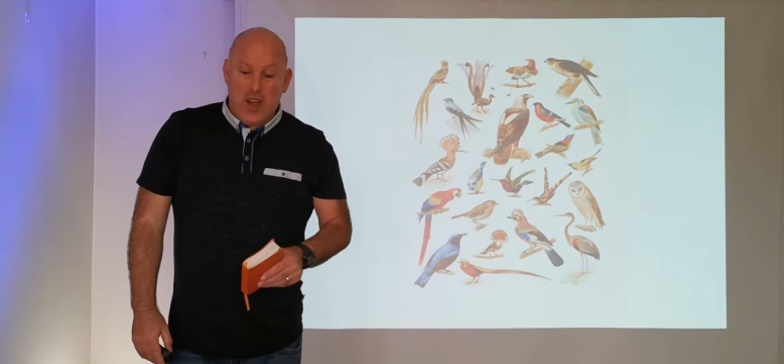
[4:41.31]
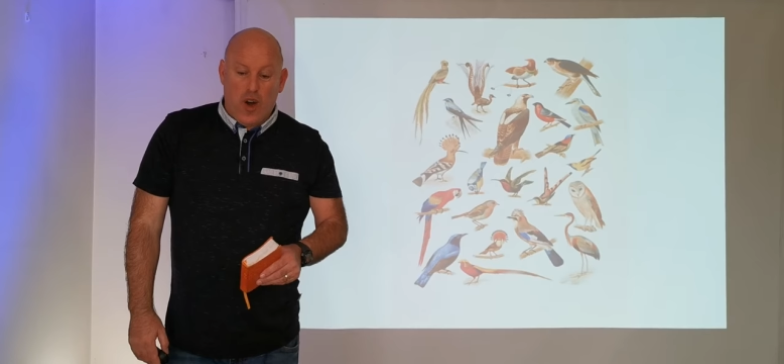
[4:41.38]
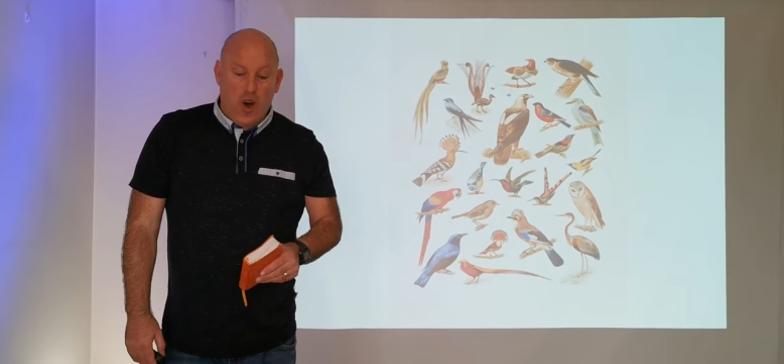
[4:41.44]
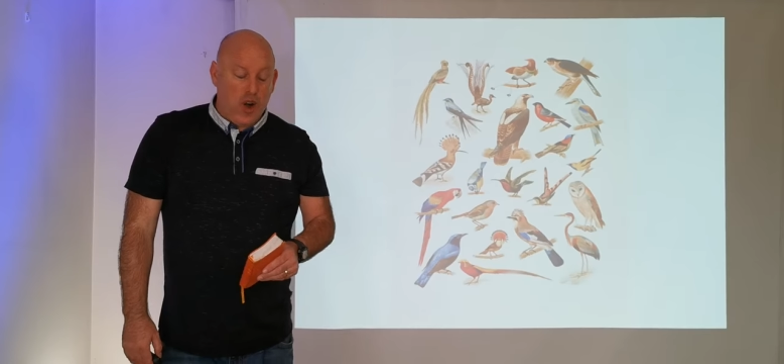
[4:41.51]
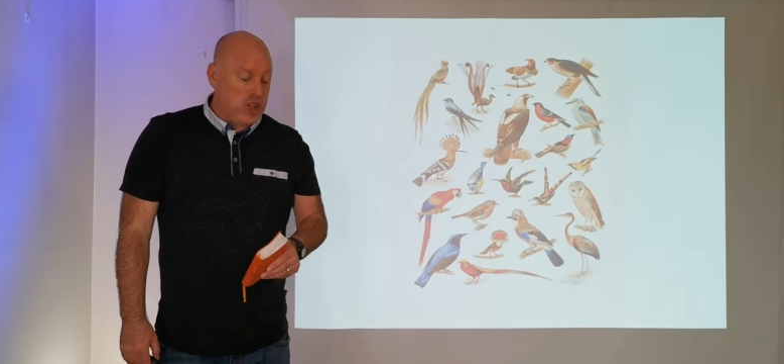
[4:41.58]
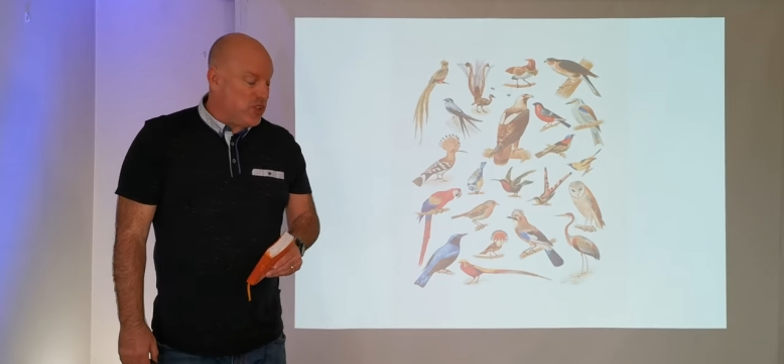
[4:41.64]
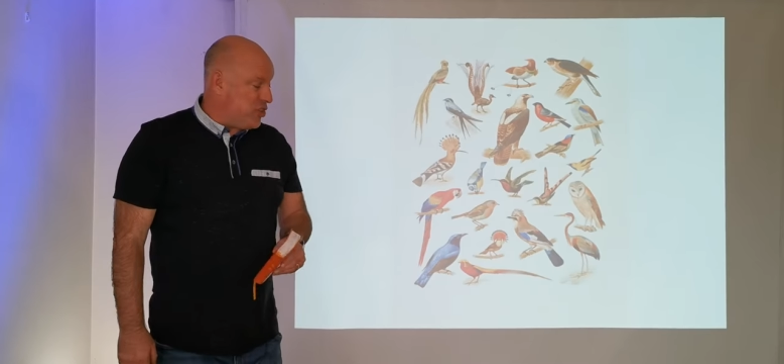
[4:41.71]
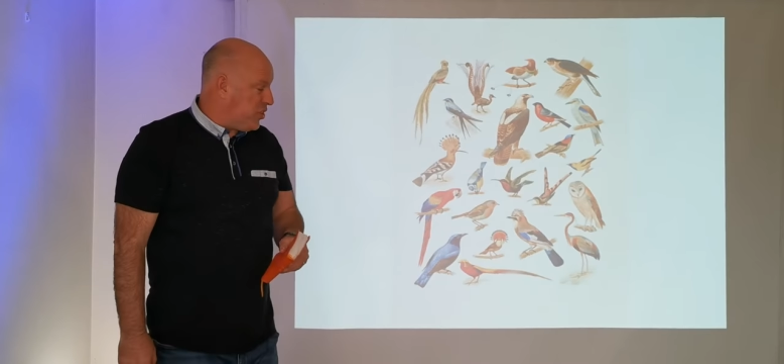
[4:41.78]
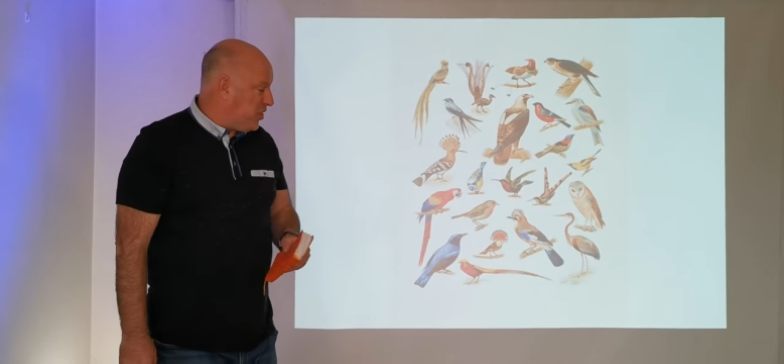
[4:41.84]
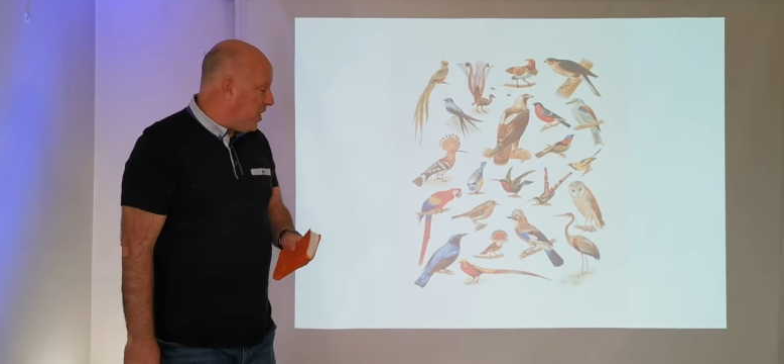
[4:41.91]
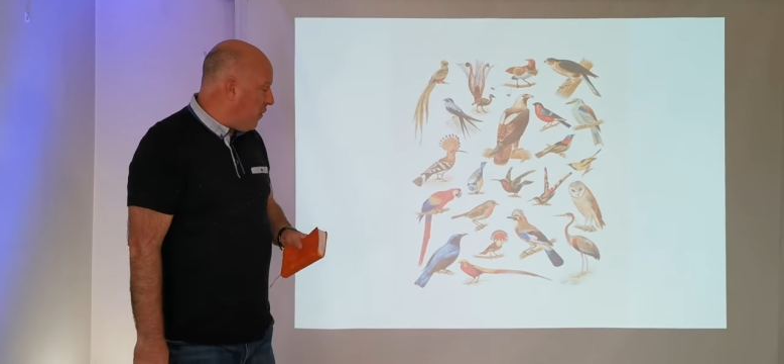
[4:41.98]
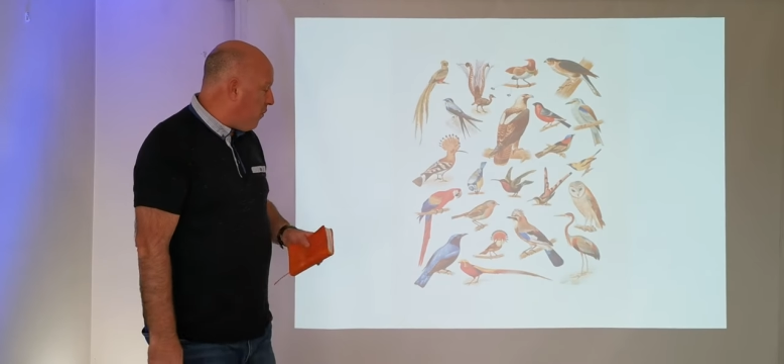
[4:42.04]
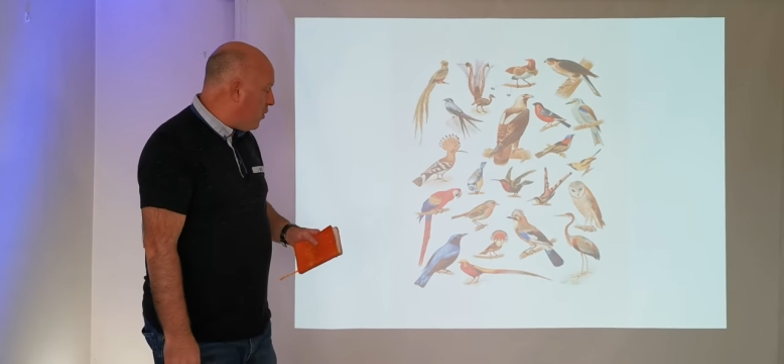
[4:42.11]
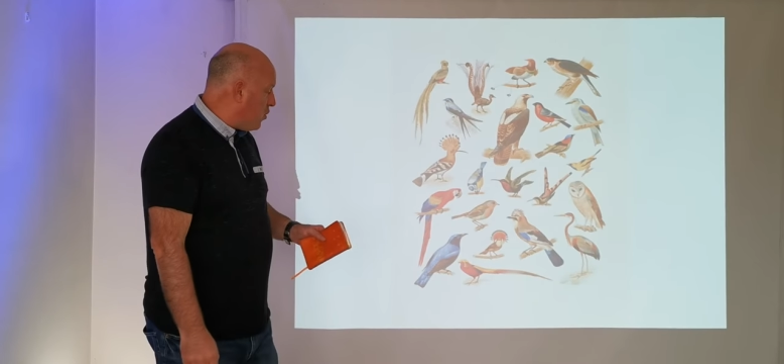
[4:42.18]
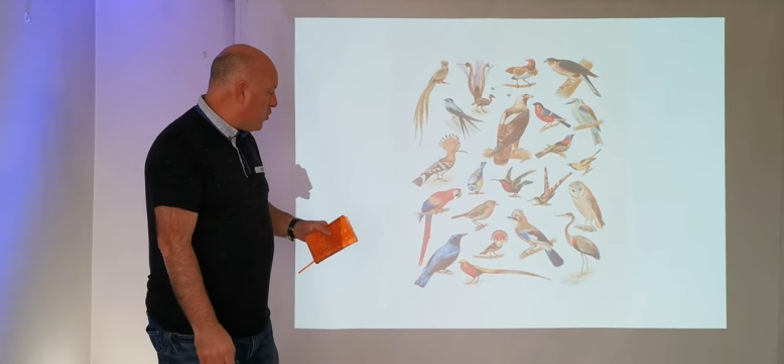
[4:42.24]
All
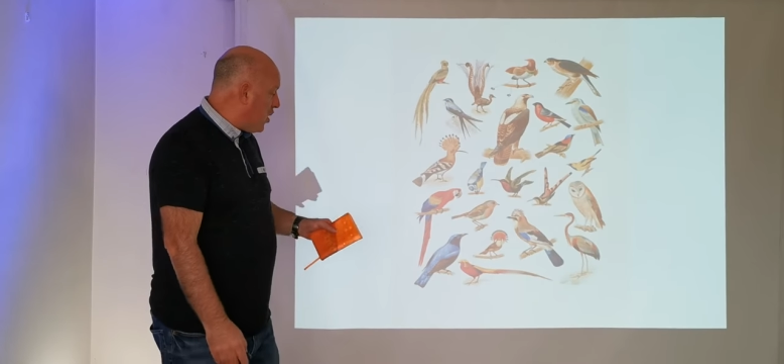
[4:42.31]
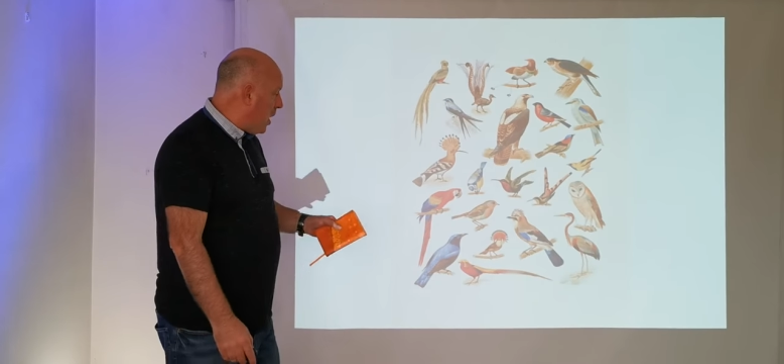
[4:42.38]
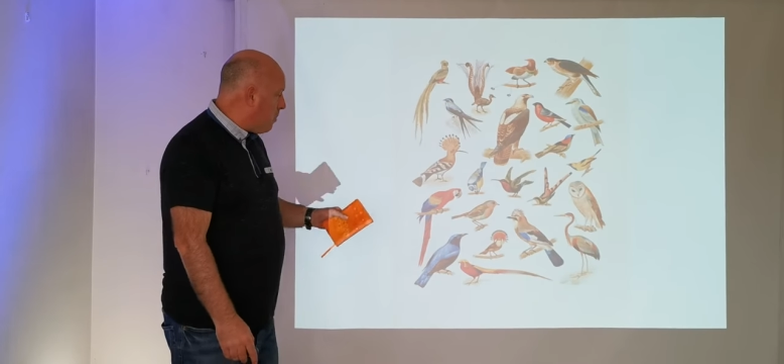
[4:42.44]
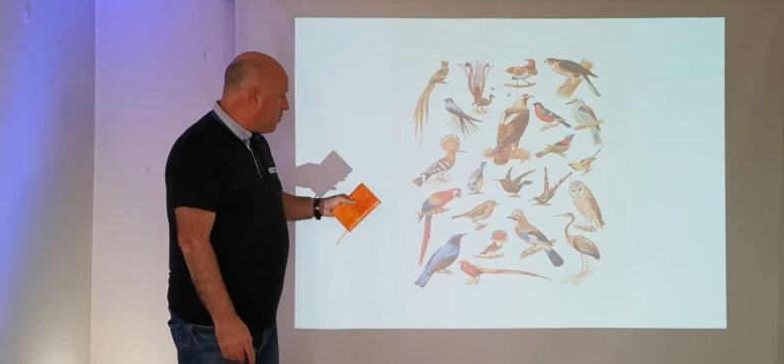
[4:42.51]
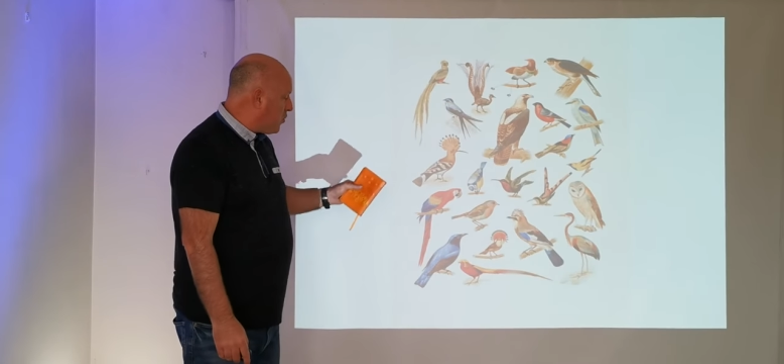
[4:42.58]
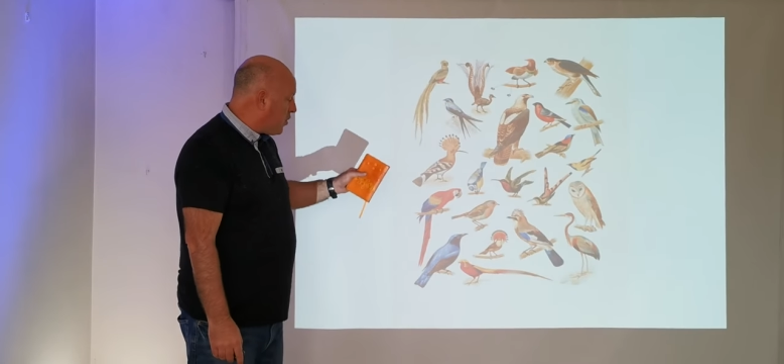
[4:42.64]
different shapes,